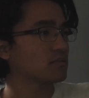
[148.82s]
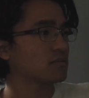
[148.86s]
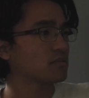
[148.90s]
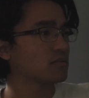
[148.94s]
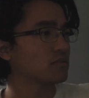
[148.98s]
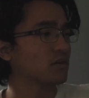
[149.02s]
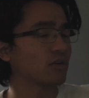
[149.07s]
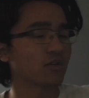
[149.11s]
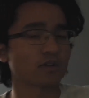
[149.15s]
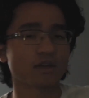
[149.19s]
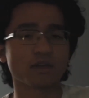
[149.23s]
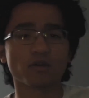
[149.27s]

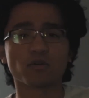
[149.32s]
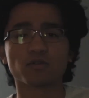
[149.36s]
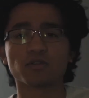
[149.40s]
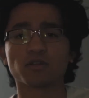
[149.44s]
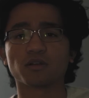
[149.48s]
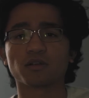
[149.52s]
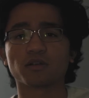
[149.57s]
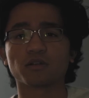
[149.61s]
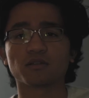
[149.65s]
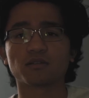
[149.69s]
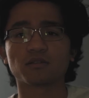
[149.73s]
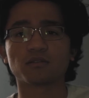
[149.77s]
Okay, hold
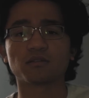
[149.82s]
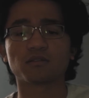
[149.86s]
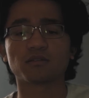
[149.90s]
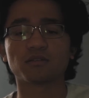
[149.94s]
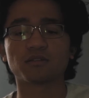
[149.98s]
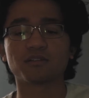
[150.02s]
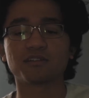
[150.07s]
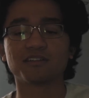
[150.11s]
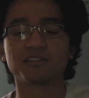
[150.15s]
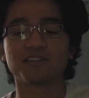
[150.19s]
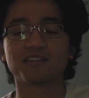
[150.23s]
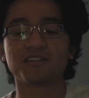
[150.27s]
on.
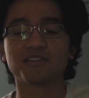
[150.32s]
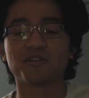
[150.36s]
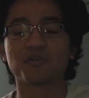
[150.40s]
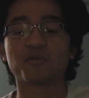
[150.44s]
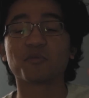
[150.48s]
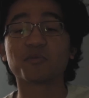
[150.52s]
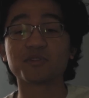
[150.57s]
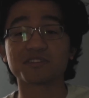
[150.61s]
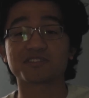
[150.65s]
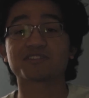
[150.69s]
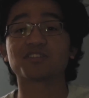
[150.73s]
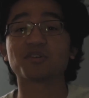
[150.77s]

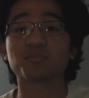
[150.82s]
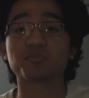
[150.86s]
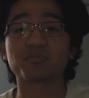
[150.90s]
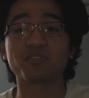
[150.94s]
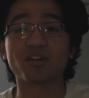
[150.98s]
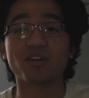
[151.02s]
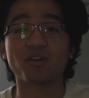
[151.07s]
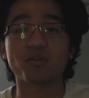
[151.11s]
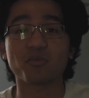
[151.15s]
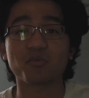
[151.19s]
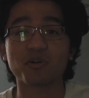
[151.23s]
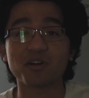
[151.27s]
What's up,
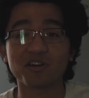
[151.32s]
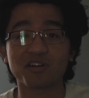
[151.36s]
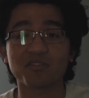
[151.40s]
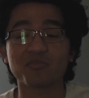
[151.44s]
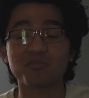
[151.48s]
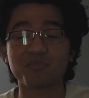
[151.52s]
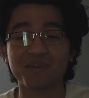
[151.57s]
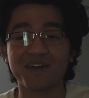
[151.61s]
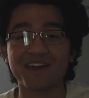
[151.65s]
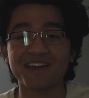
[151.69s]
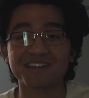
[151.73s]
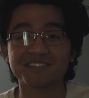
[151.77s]
y'all? Welcome
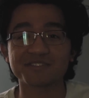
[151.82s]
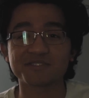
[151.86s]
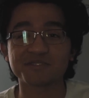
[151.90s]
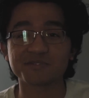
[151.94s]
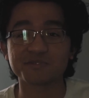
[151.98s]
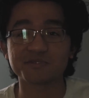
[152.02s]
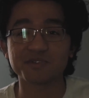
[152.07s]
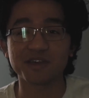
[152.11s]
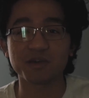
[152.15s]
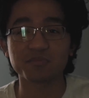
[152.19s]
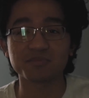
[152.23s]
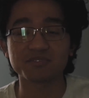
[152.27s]
back
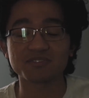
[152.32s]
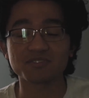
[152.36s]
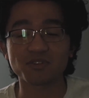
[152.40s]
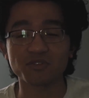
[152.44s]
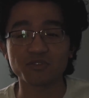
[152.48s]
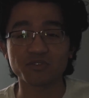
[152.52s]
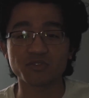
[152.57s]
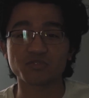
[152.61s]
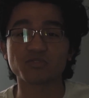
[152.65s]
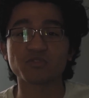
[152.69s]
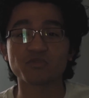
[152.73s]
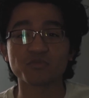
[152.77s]
to episode
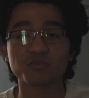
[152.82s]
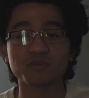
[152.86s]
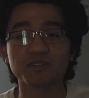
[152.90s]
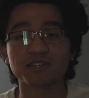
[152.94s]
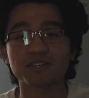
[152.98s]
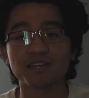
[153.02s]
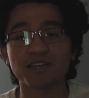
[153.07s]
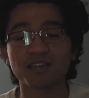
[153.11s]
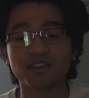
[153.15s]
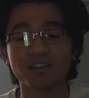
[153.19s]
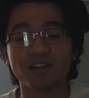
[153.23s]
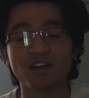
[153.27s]
2 of
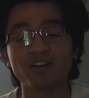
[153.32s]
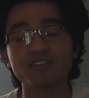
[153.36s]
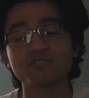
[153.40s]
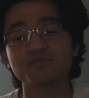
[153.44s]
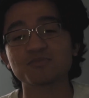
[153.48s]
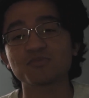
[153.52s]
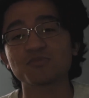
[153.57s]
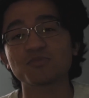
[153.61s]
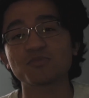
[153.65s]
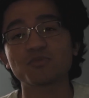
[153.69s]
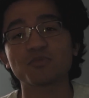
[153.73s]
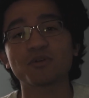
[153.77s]
Midnight
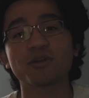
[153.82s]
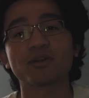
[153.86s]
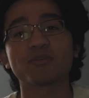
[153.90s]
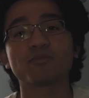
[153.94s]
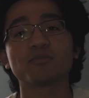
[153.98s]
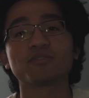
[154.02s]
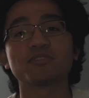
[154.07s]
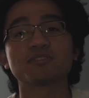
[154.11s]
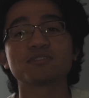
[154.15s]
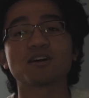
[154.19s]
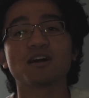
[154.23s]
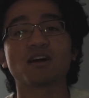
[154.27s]
Gospel, where
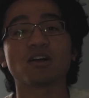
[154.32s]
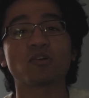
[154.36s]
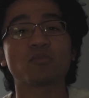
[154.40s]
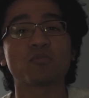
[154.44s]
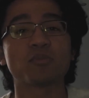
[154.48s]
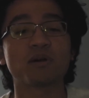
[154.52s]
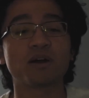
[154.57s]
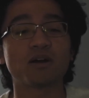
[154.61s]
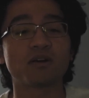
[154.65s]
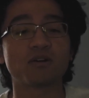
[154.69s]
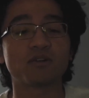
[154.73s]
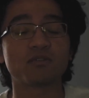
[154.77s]
we talk
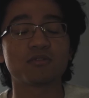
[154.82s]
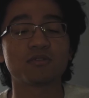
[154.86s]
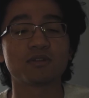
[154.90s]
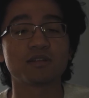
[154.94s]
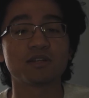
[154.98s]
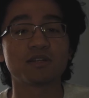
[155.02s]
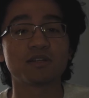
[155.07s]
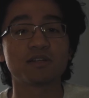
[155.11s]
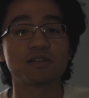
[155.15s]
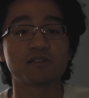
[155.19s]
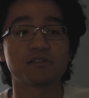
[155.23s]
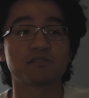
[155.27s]
about
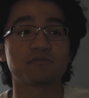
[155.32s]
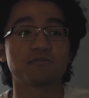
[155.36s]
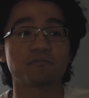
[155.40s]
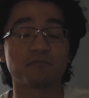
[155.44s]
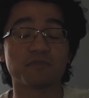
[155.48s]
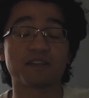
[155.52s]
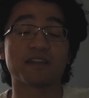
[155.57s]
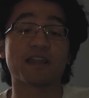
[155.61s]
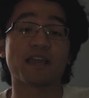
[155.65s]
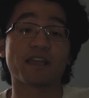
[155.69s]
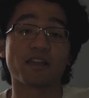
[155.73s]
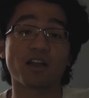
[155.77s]

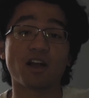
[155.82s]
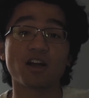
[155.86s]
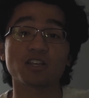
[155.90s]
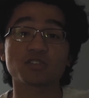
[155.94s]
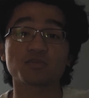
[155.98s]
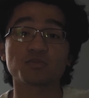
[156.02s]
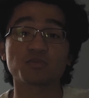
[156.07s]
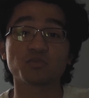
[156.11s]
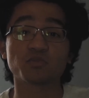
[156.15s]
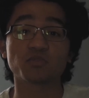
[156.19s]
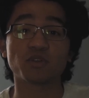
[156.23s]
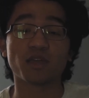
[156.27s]
Midnight
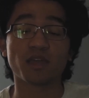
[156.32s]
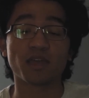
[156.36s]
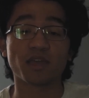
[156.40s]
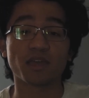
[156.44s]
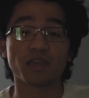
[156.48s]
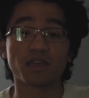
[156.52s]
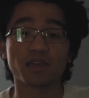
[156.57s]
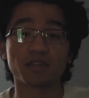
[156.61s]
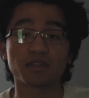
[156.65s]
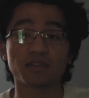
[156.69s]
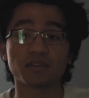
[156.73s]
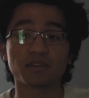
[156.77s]
Gospel
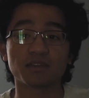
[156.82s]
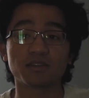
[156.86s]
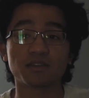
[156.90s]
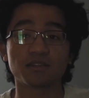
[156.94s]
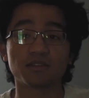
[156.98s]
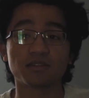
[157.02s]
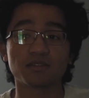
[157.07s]
and,